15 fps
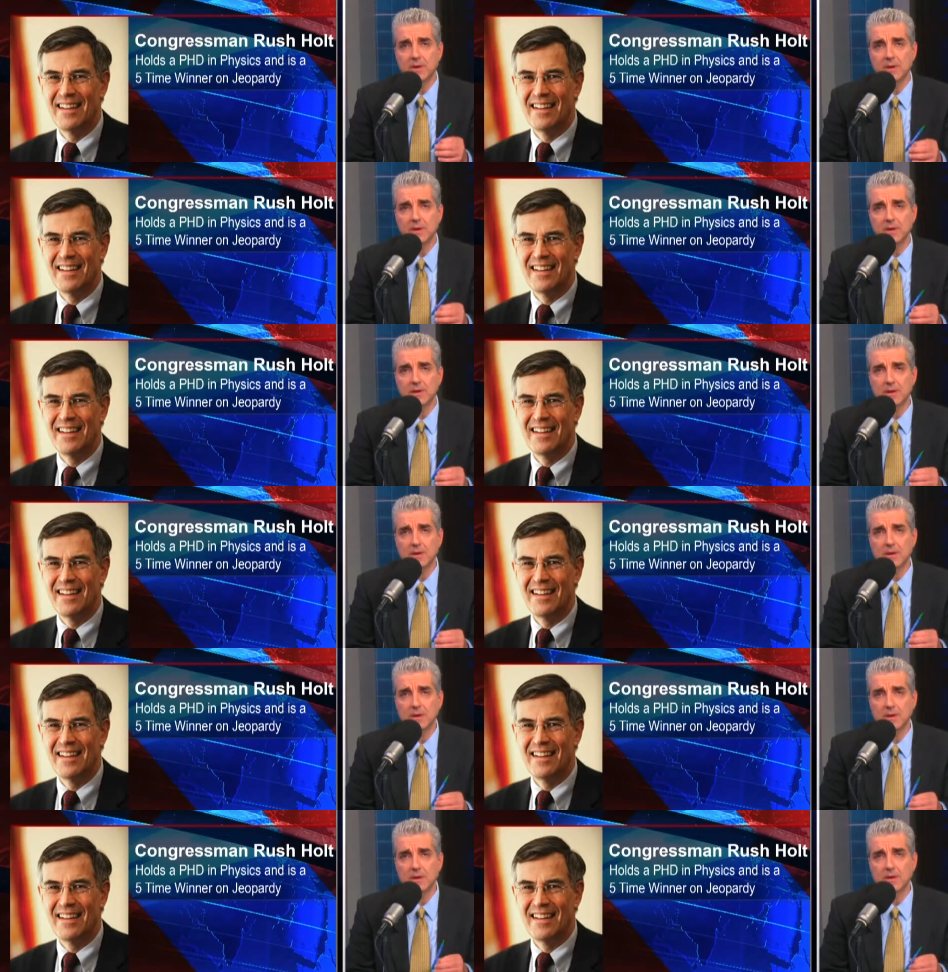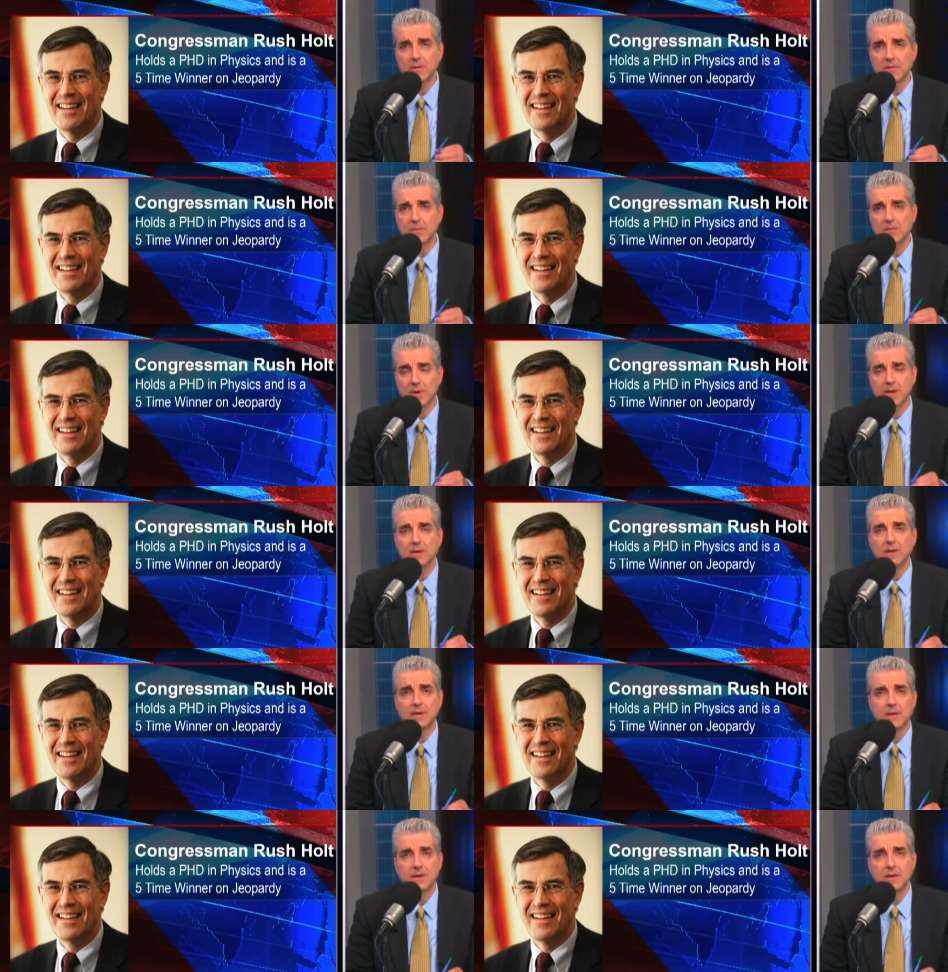Speaker 1: knock on the door in the middle of the
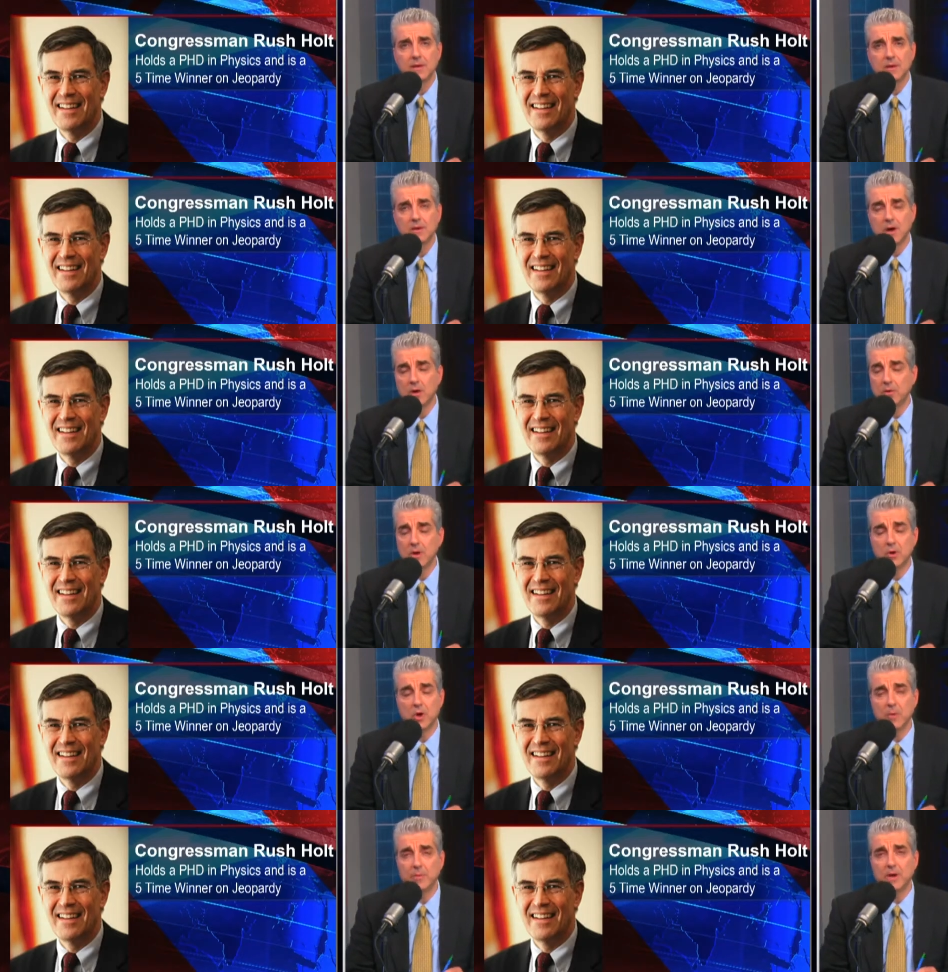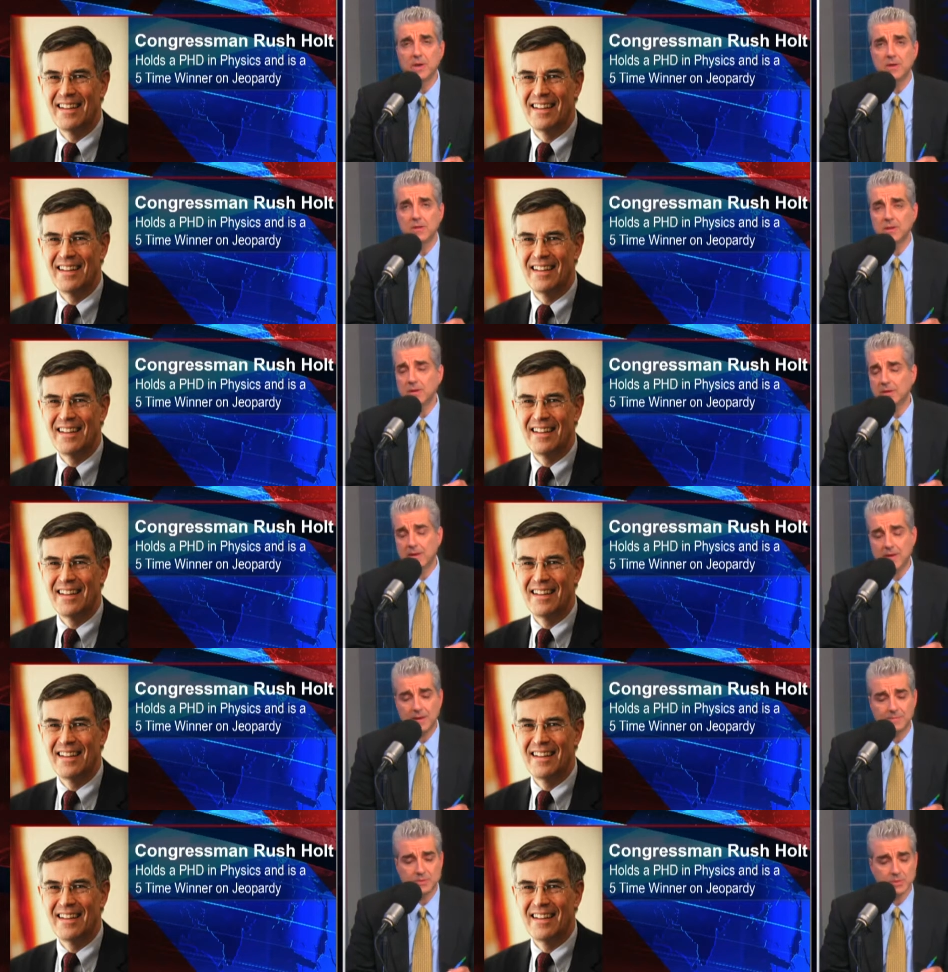night.
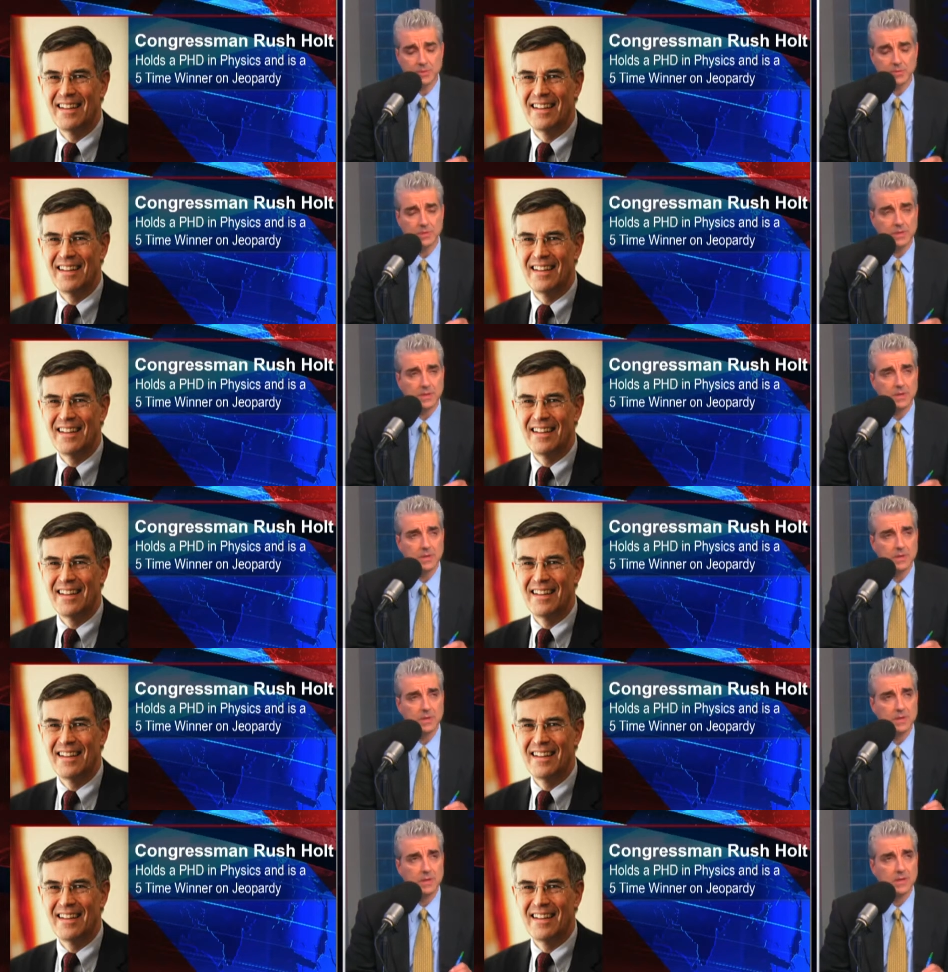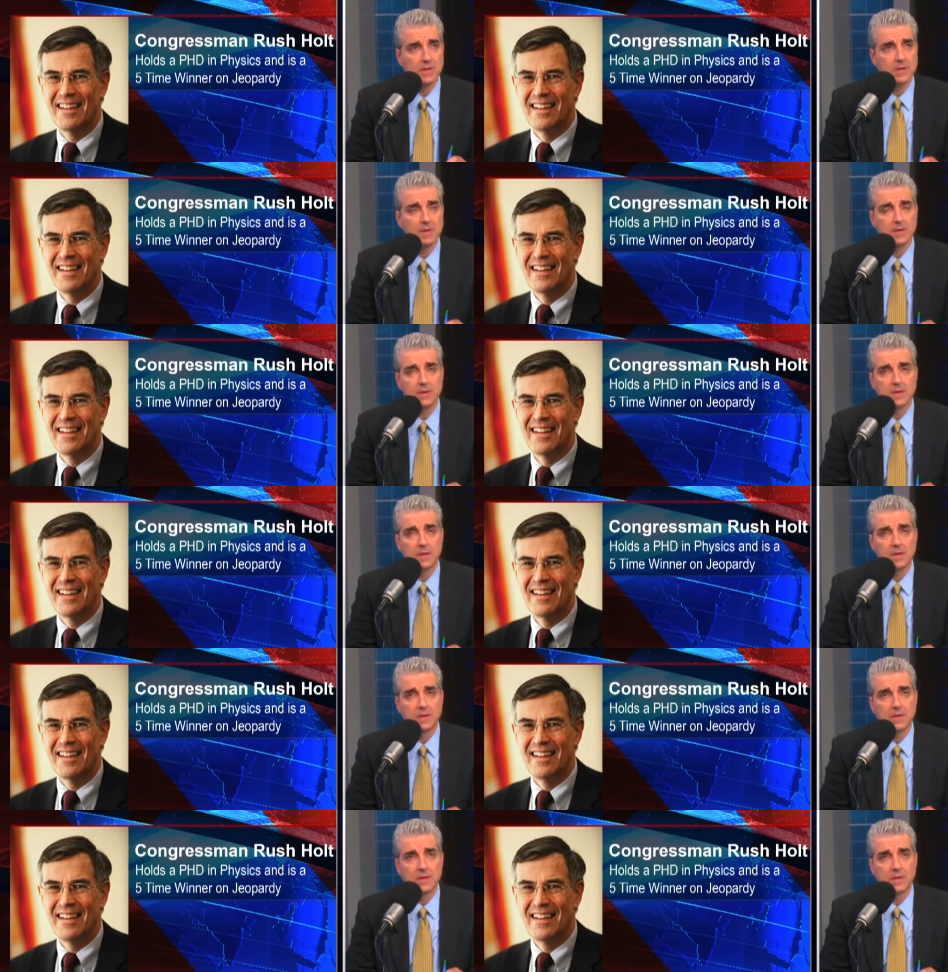Electronic intrusion is very
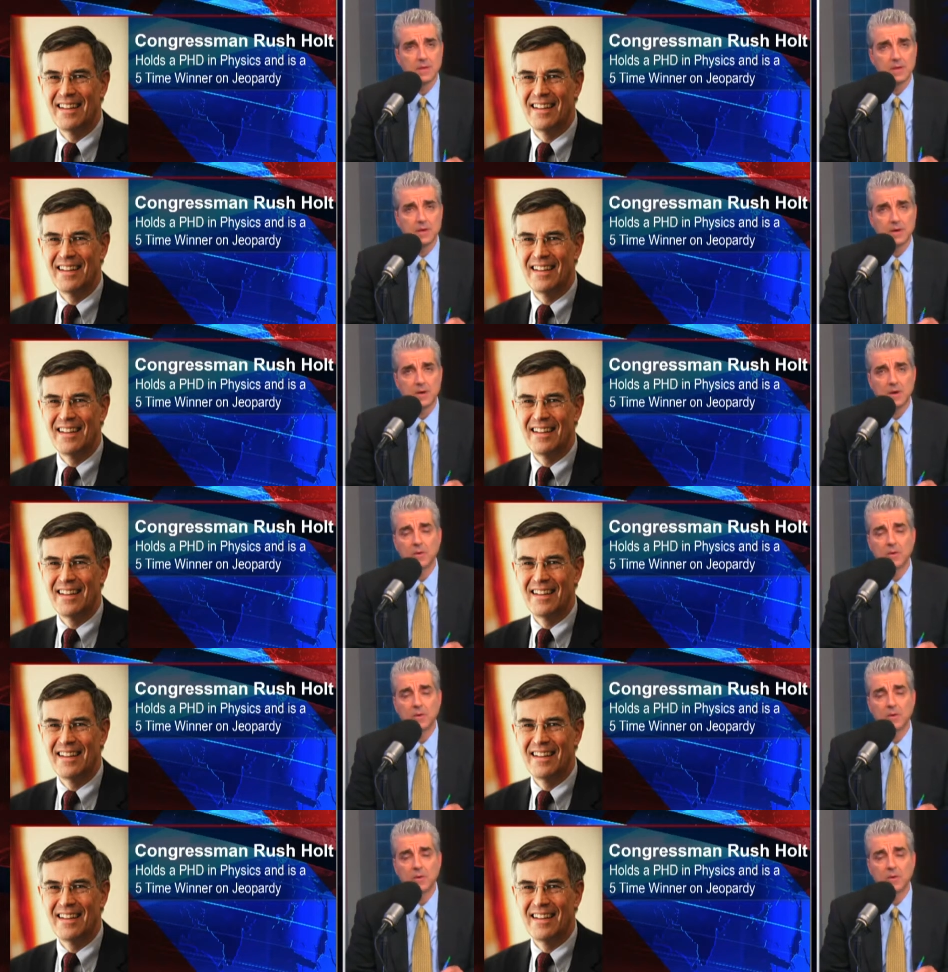much like that.